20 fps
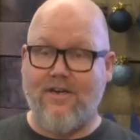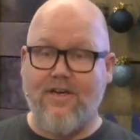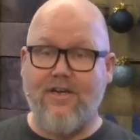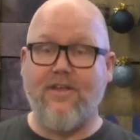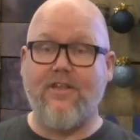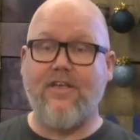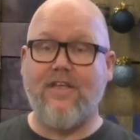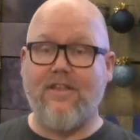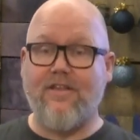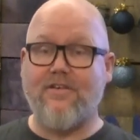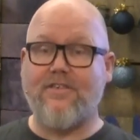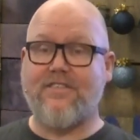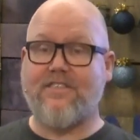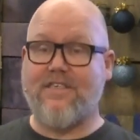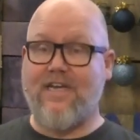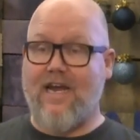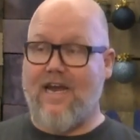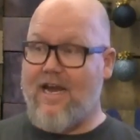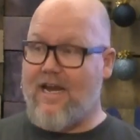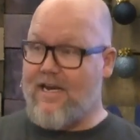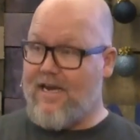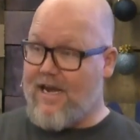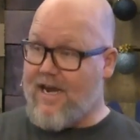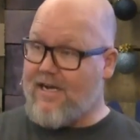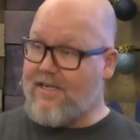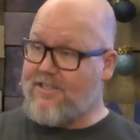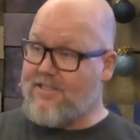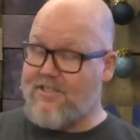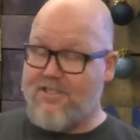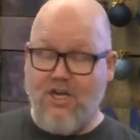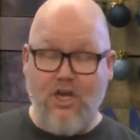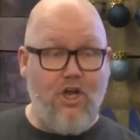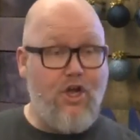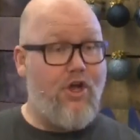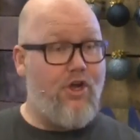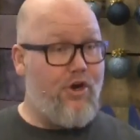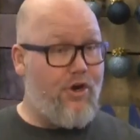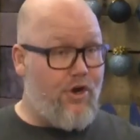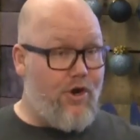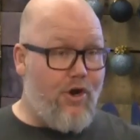He'll either say yes,
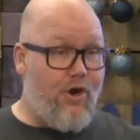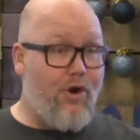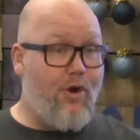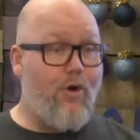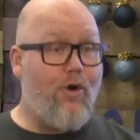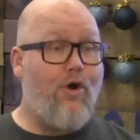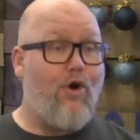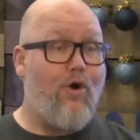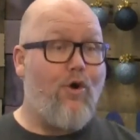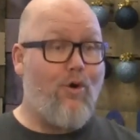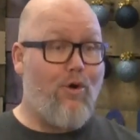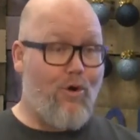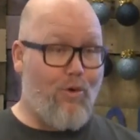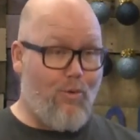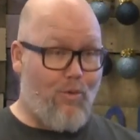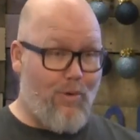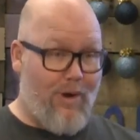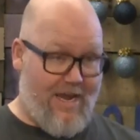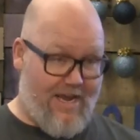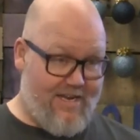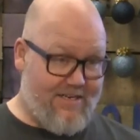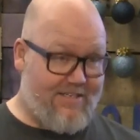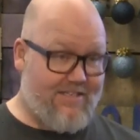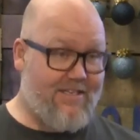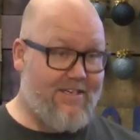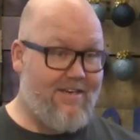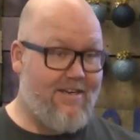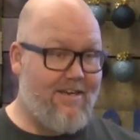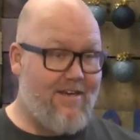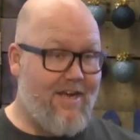no, or wait.